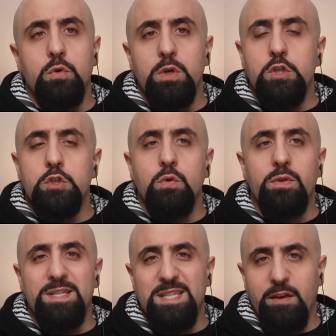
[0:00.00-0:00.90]
to ensure
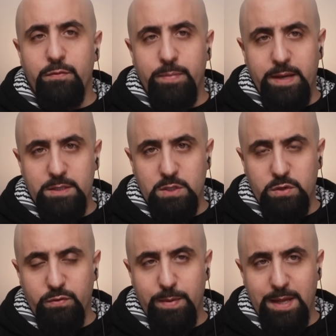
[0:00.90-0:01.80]
the safe
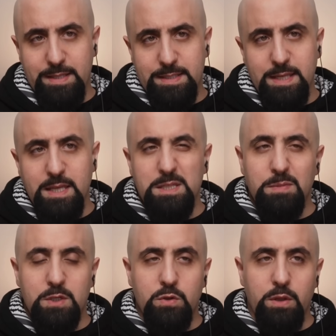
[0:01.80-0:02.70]
passage of
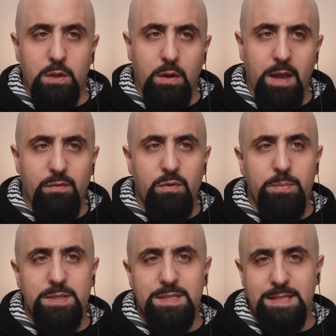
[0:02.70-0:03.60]
Palestinians, make sure they don't have
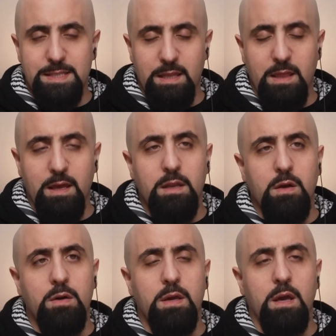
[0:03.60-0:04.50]
weapons, this and that.
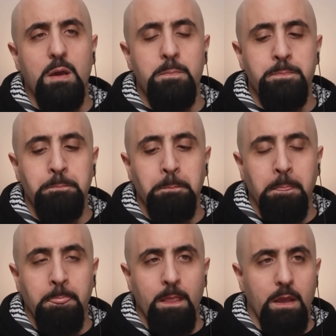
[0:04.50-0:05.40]
Okay,
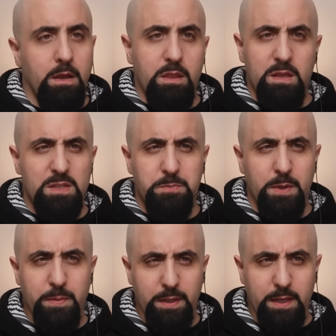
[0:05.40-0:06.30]
these
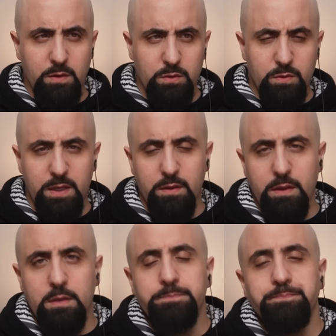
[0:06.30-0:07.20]
people cannot do
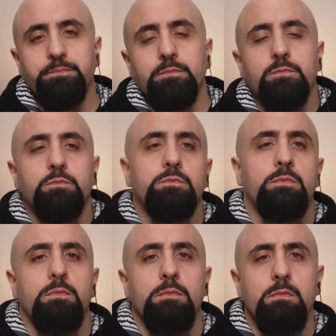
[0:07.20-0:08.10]
anything.
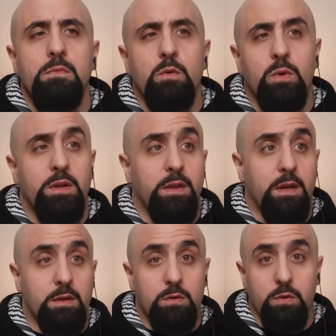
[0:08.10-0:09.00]
What are they
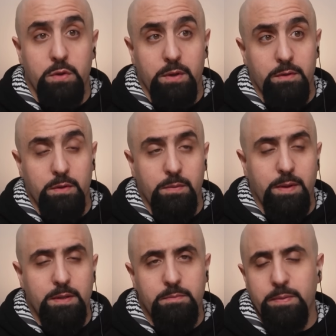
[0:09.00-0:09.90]
going to do to the
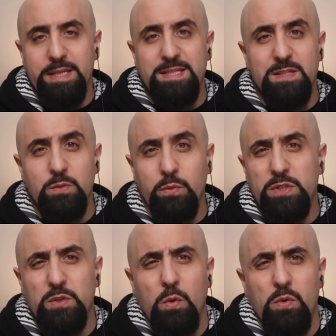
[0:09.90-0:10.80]
Palestinians? Plus, this
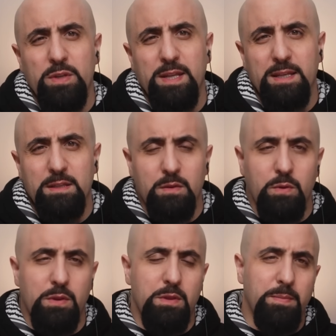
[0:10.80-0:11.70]
was coordinated
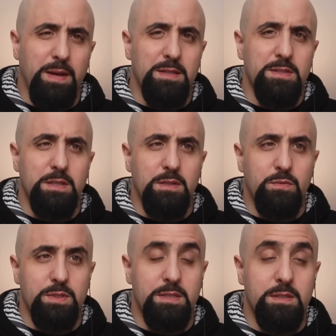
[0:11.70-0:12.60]
with the Palestinian
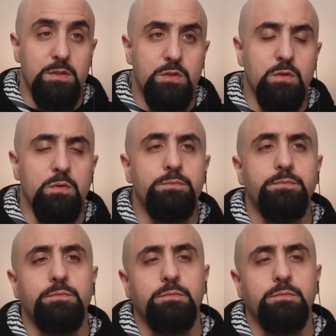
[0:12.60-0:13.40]
resistance too.